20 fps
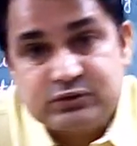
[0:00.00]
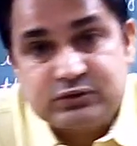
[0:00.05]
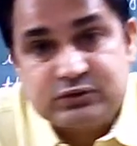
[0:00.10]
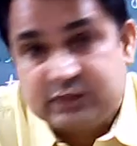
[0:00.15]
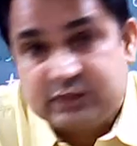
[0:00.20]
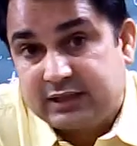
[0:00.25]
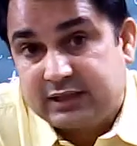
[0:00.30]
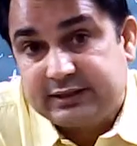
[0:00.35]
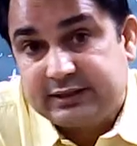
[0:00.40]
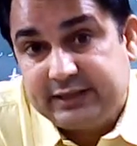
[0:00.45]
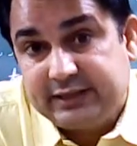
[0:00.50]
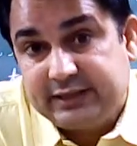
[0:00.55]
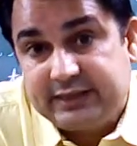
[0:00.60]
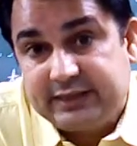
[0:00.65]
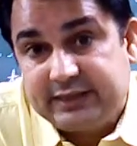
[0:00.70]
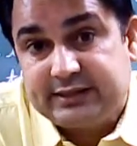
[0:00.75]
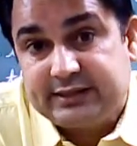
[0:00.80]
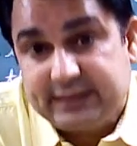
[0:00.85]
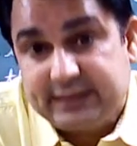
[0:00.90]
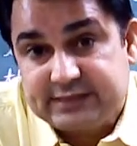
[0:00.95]
start. Heat
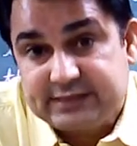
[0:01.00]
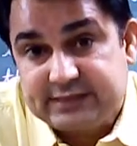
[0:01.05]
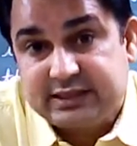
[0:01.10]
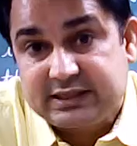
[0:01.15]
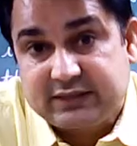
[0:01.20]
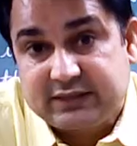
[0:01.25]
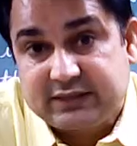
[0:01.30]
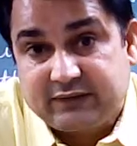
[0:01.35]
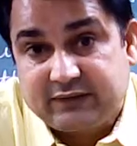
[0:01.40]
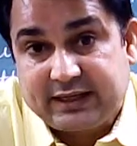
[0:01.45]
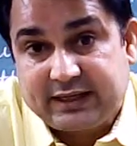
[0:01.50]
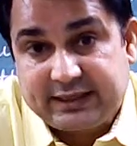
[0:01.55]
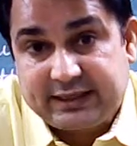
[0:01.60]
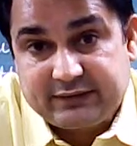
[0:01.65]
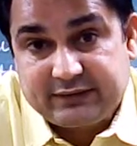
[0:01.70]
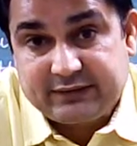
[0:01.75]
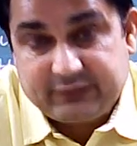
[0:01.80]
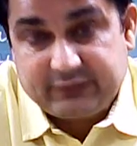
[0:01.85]
is required.